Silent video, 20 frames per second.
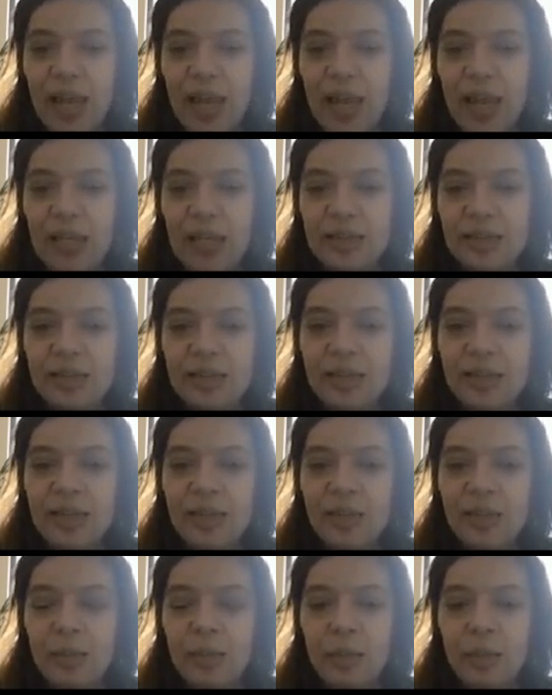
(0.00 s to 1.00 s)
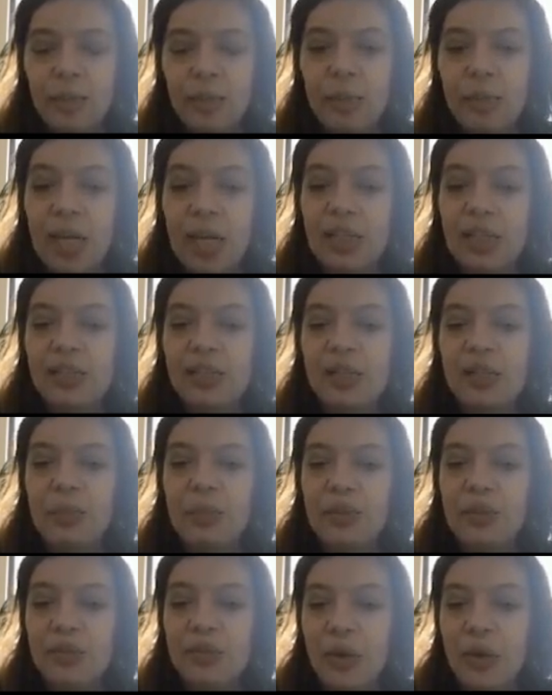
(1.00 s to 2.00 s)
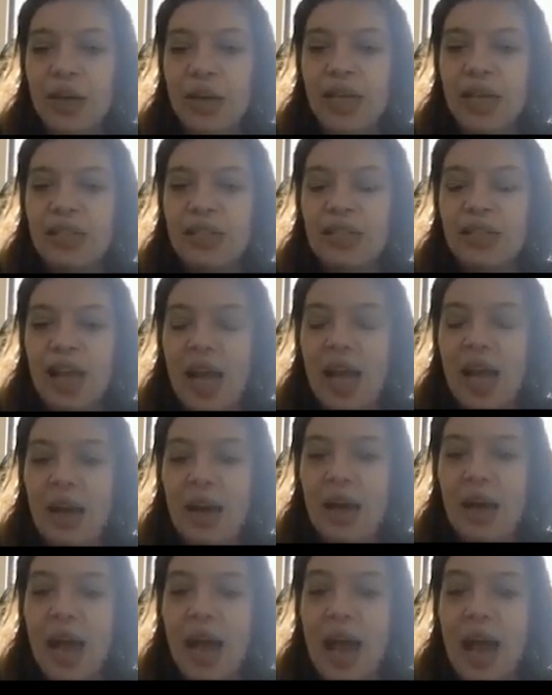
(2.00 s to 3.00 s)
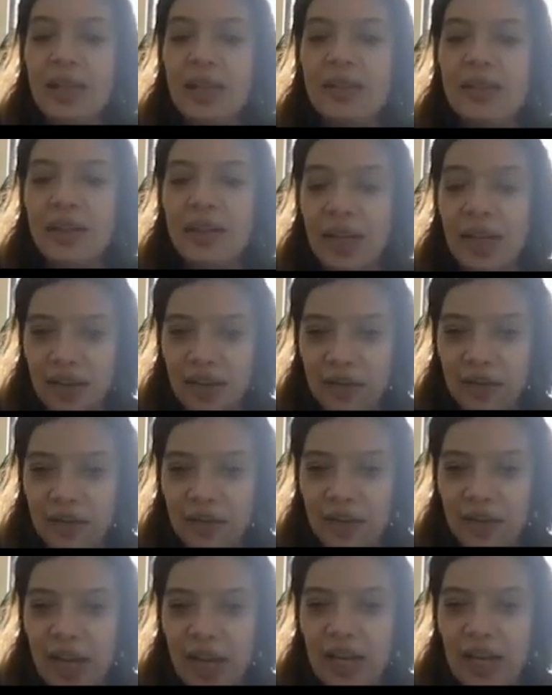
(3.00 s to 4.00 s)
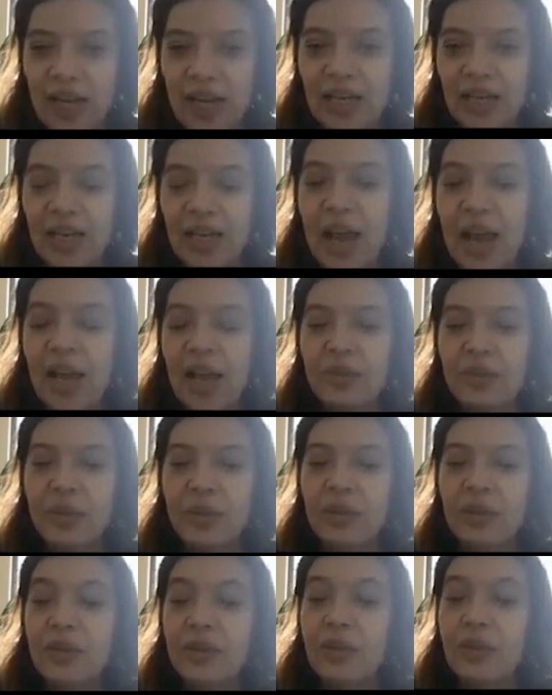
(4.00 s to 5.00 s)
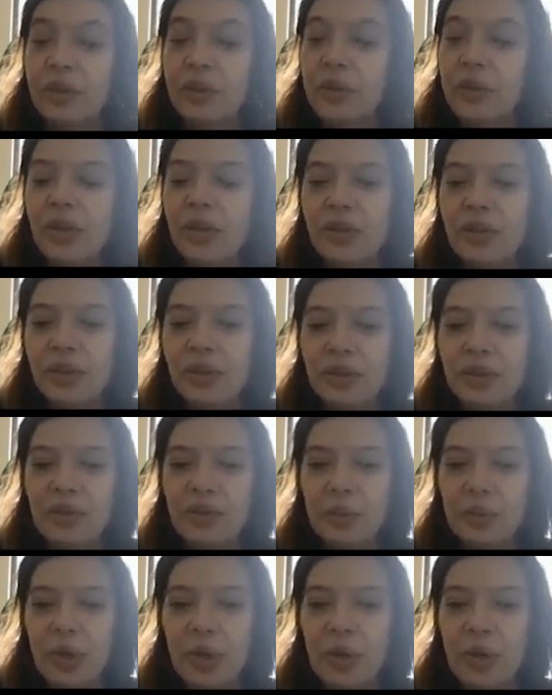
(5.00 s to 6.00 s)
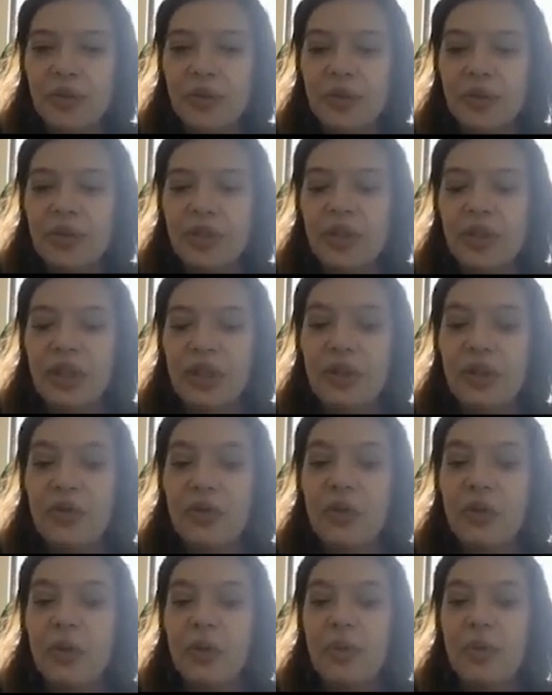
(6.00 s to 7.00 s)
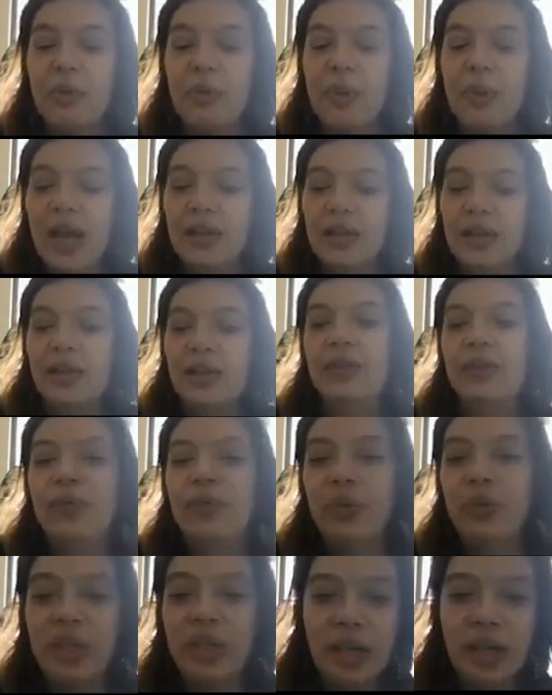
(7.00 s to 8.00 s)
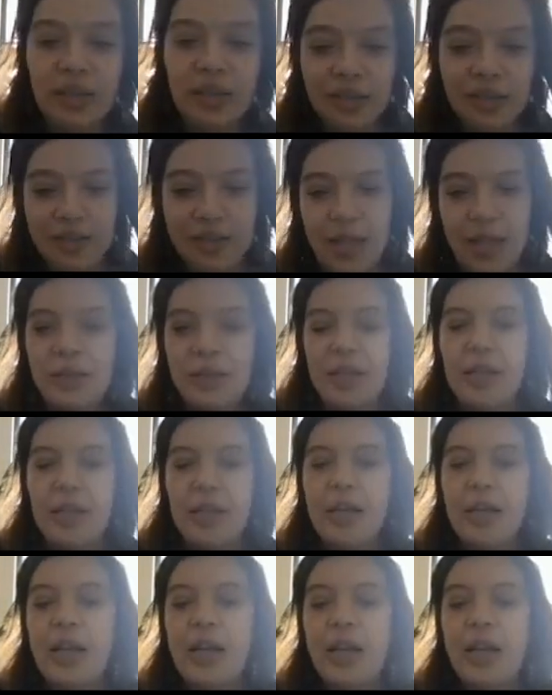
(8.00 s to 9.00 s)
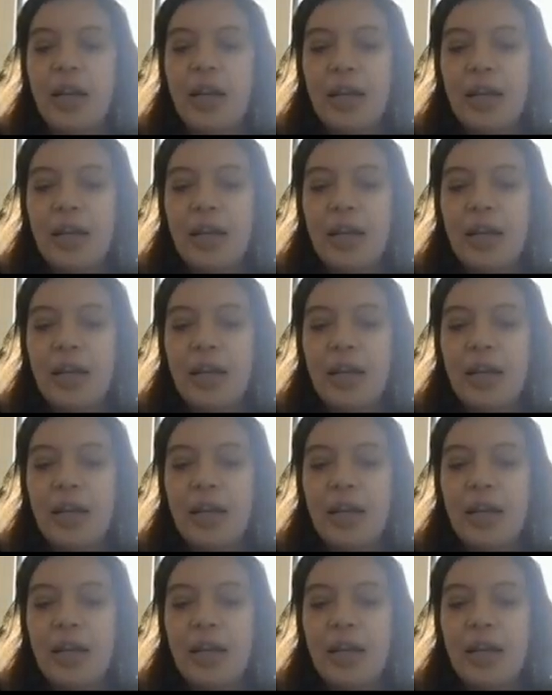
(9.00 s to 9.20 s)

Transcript: and build this persona that adds an IDFA and then adds all the different cookies on different browsers and give you a better, fuller understanding